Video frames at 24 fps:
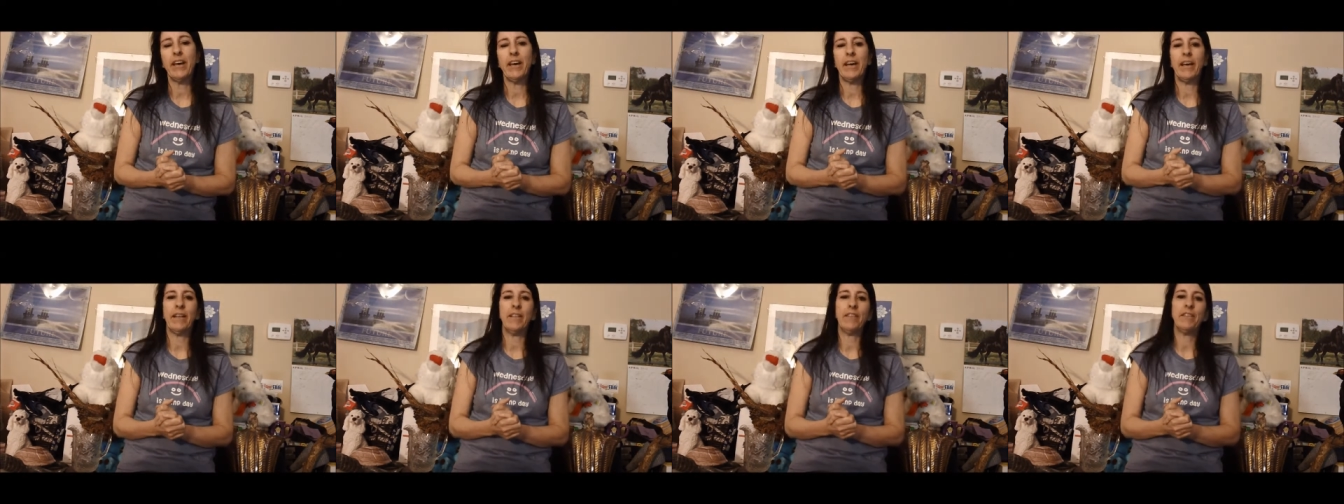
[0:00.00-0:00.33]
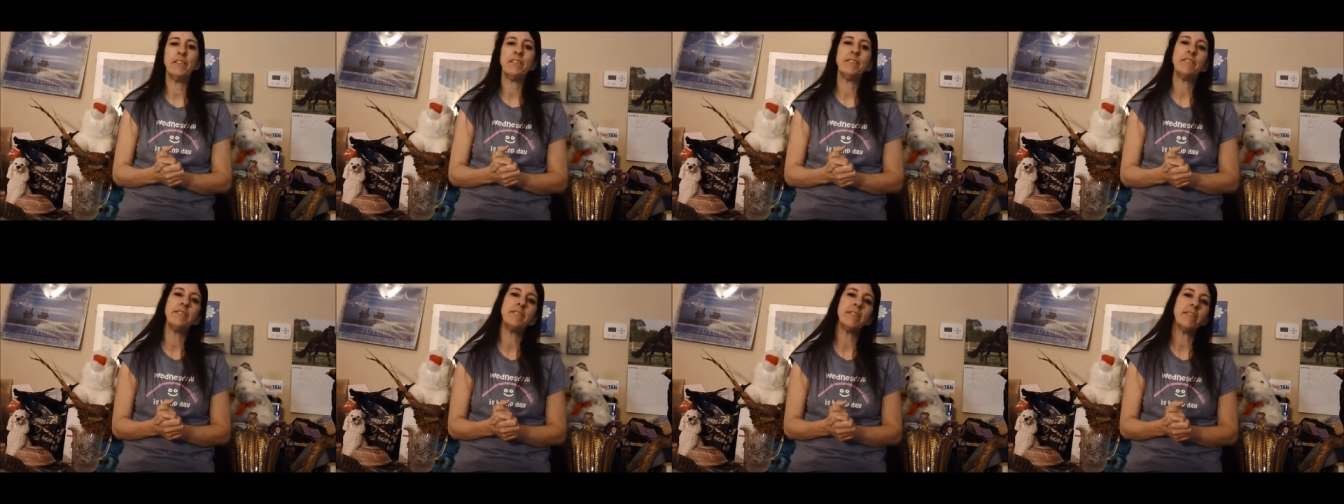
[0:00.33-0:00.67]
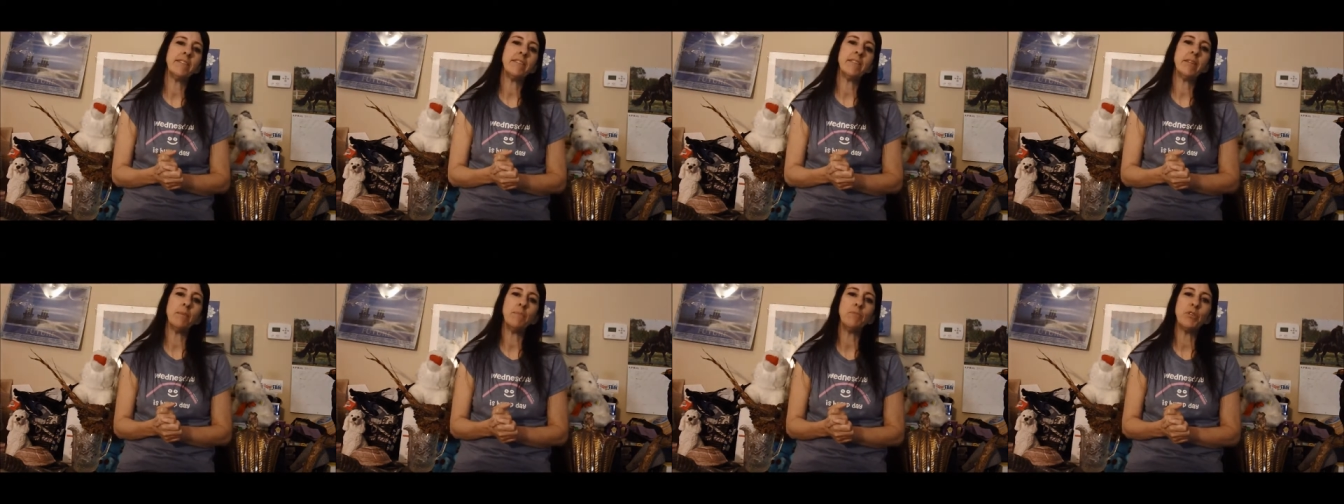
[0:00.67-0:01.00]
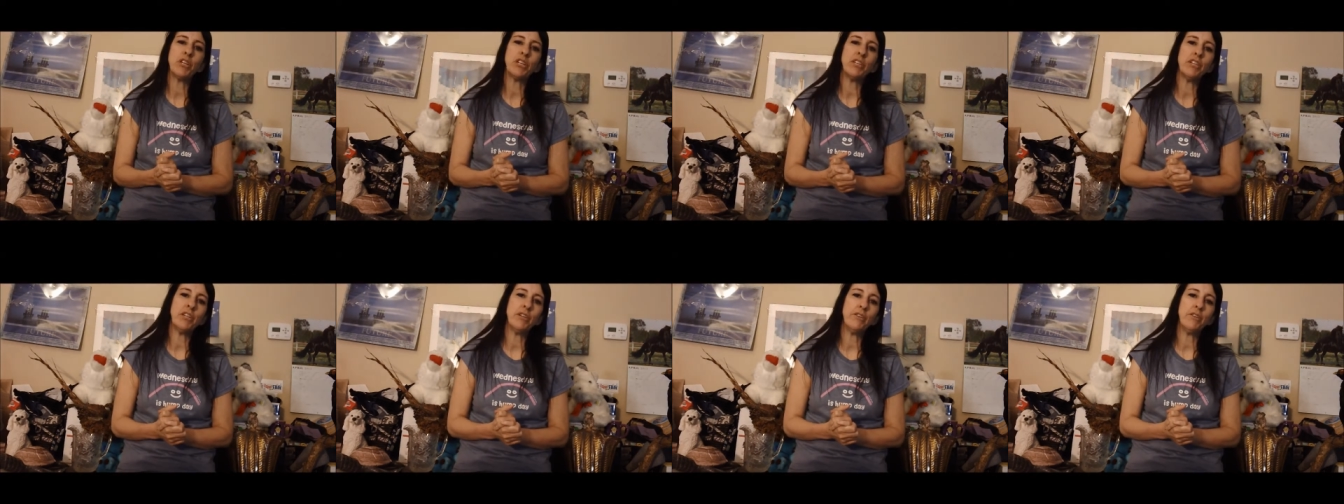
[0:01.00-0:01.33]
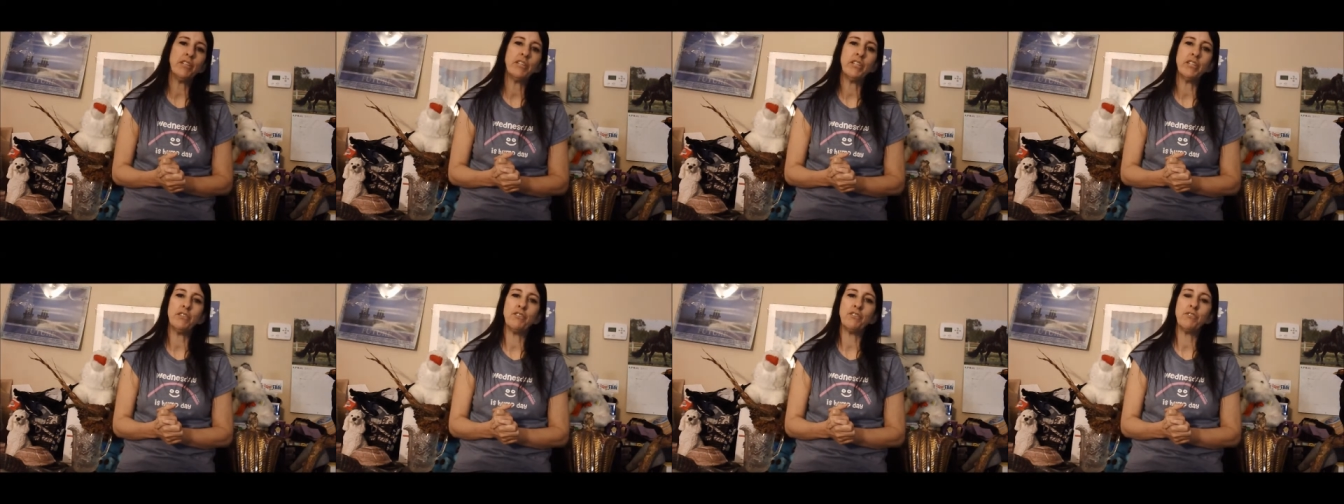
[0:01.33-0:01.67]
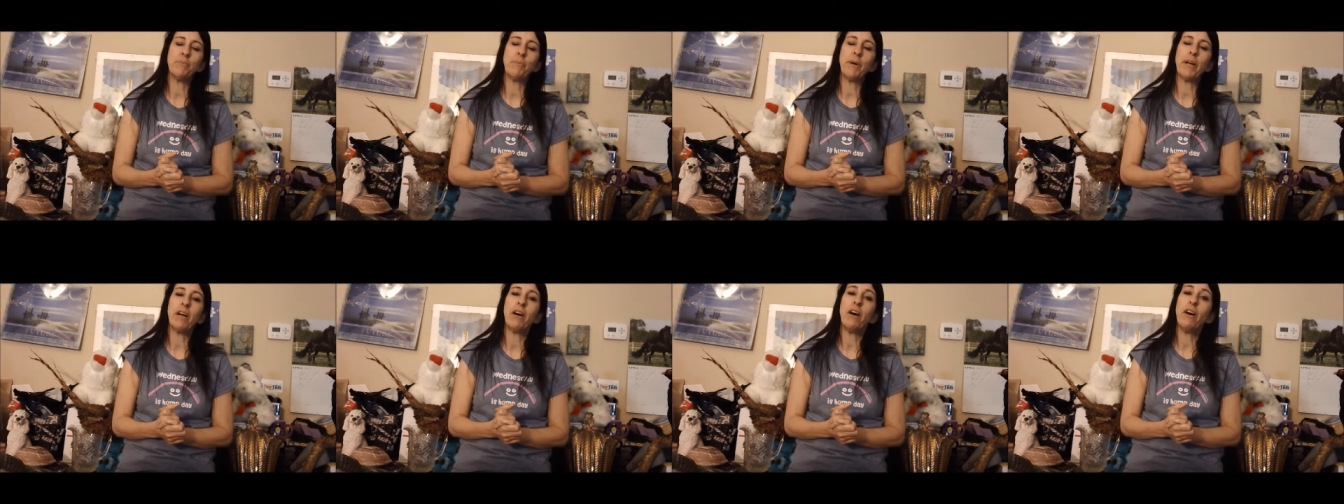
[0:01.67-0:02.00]
Uh, this is a subject near and dear
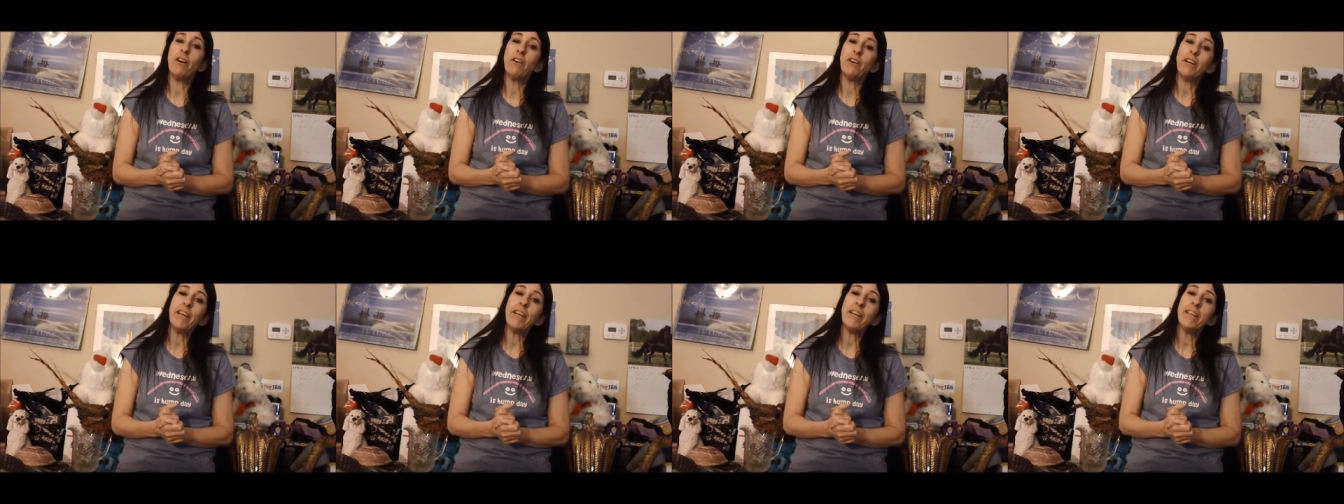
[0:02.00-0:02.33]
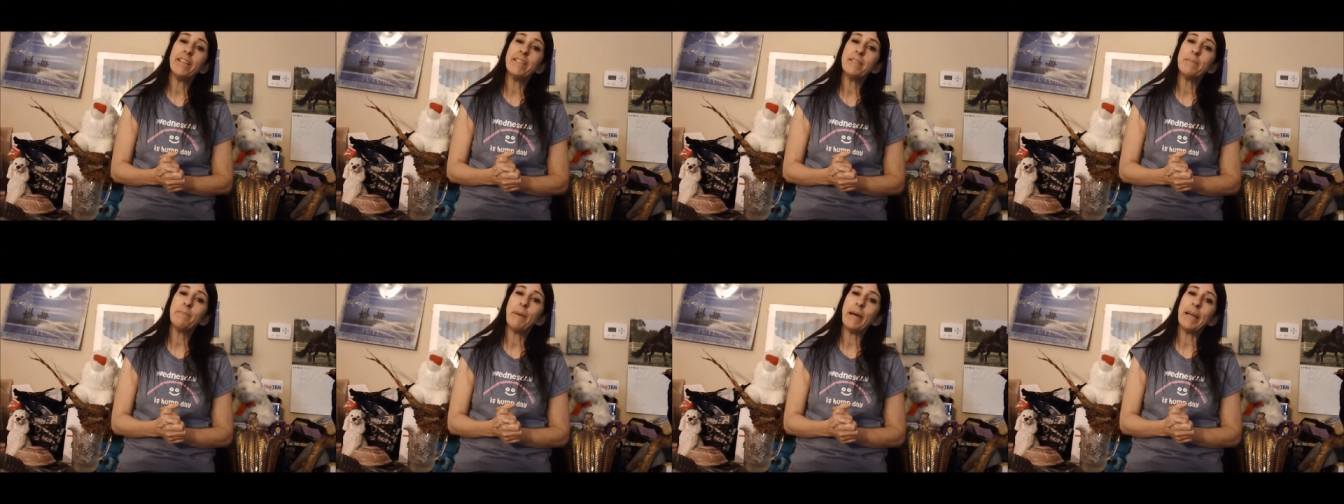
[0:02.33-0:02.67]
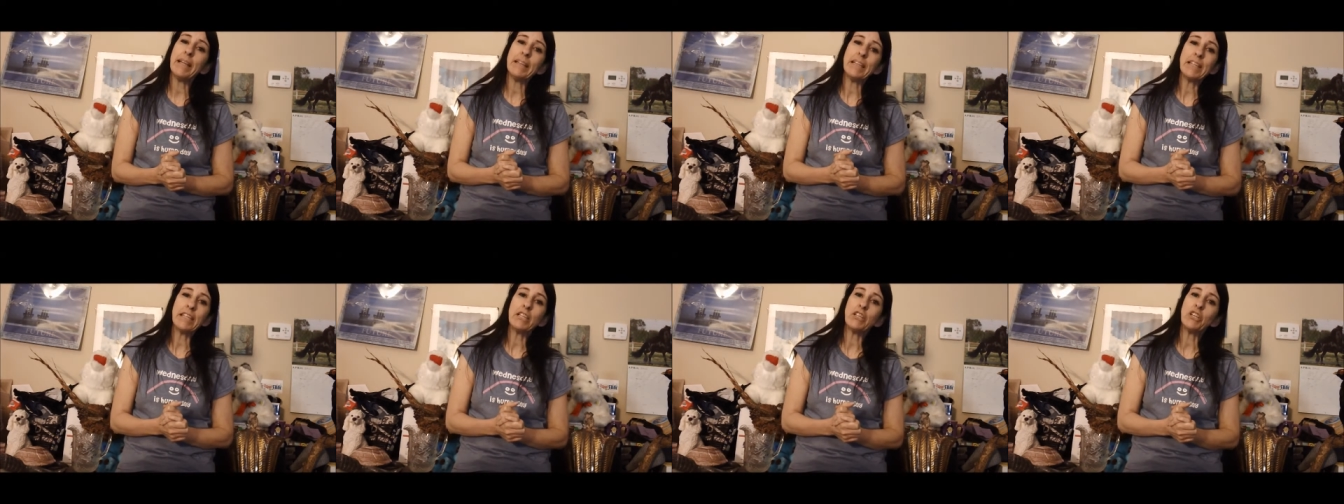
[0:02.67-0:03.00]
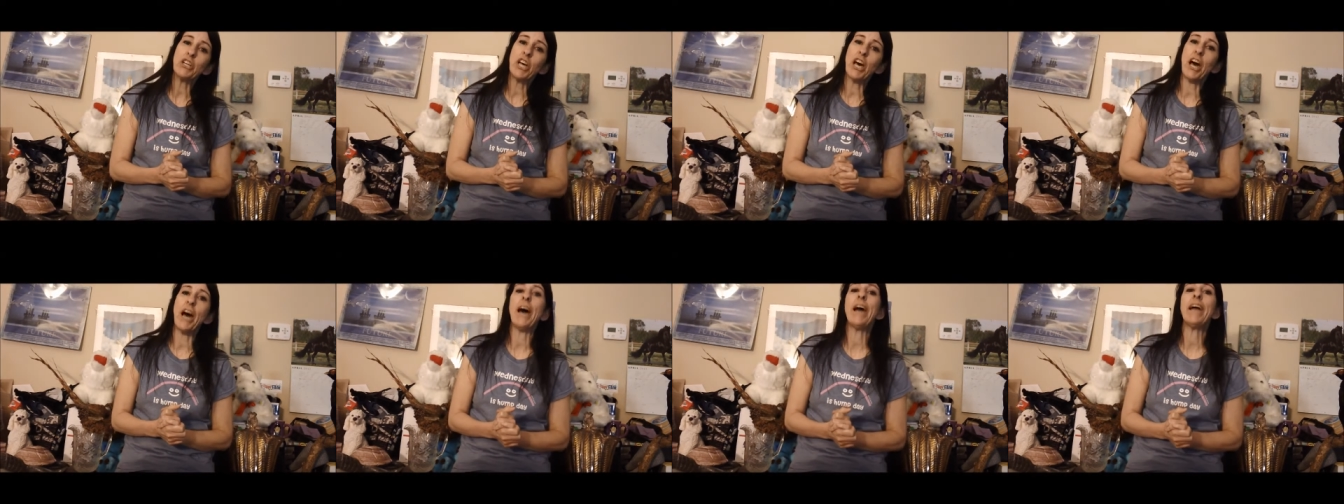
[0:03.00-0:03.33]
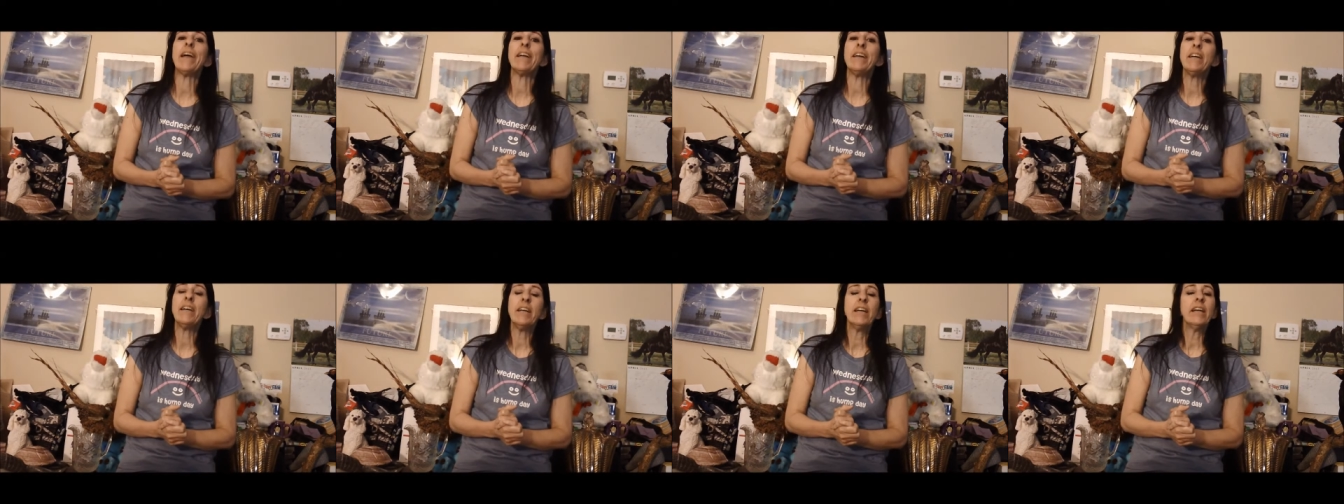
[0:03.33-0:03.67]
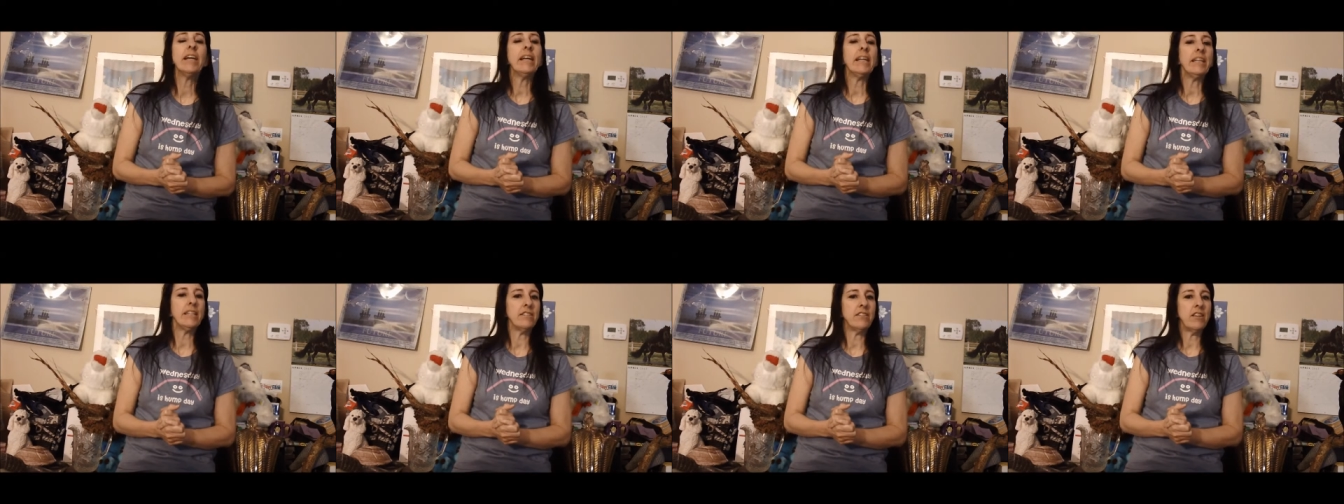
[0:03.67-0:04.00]
to my heart as my little guy
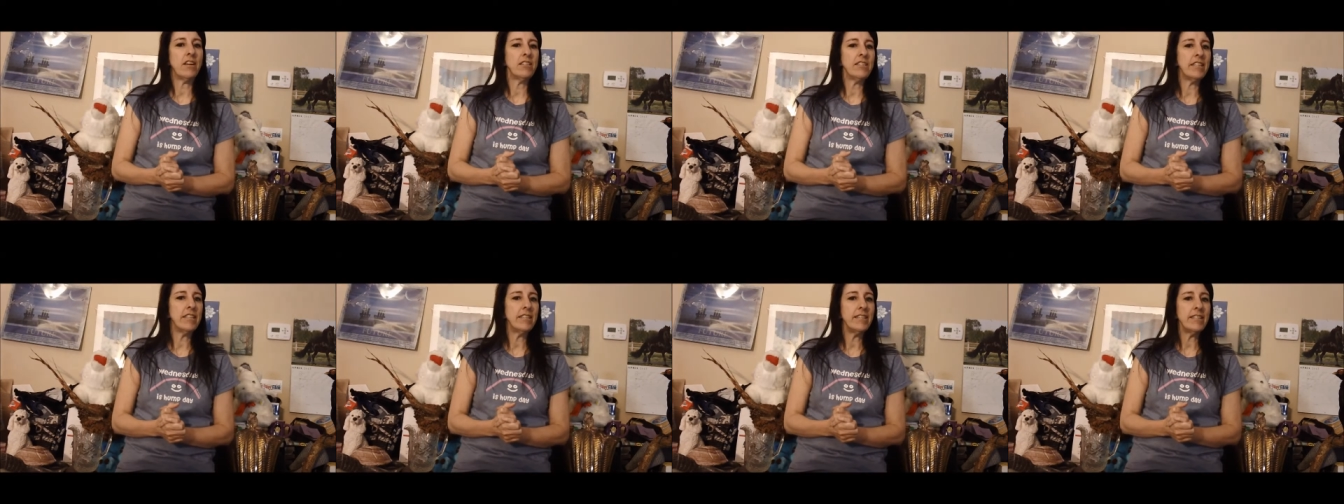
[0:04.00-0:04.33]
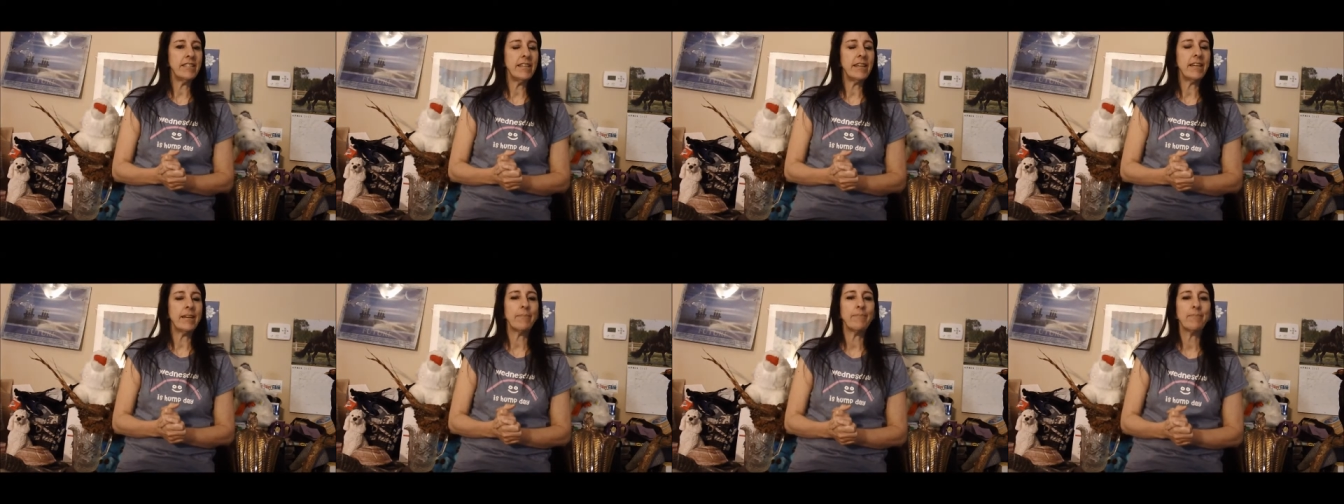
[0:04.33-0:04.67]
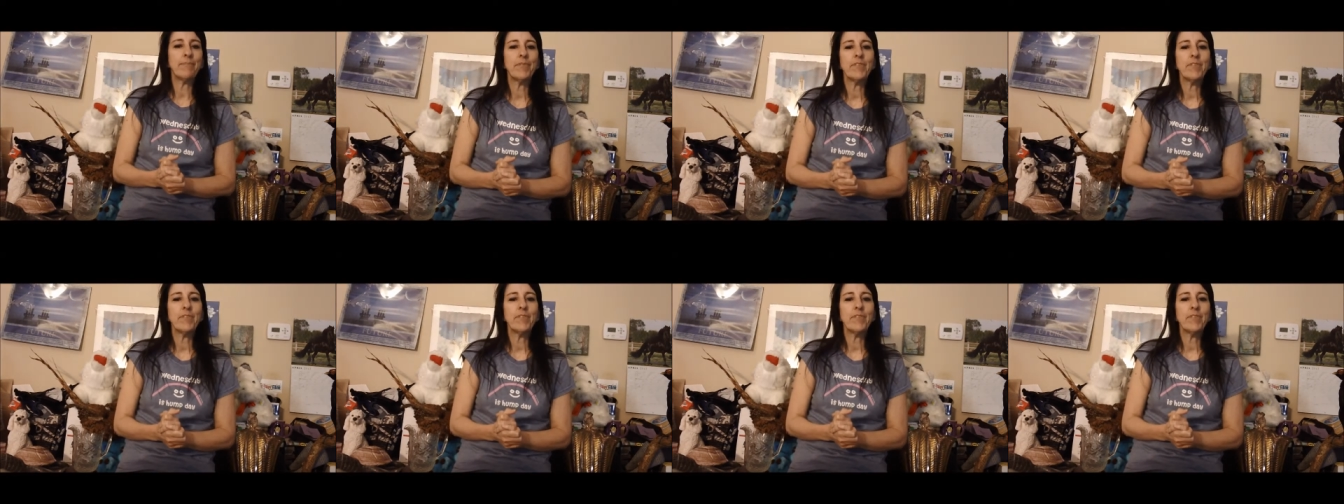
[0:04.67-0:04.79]
is autistic.